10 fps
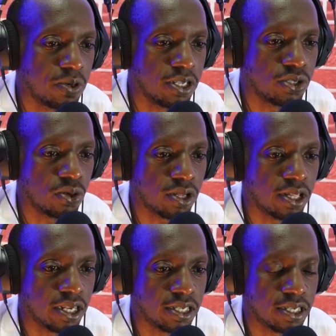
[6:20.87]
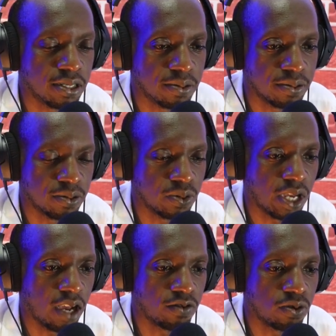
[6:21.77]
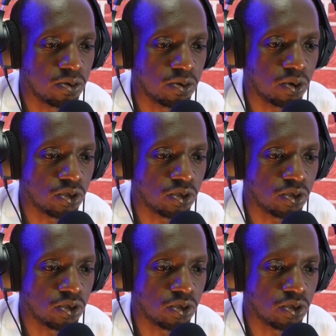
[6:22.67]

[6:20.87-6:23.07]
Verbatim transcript: please note that we have to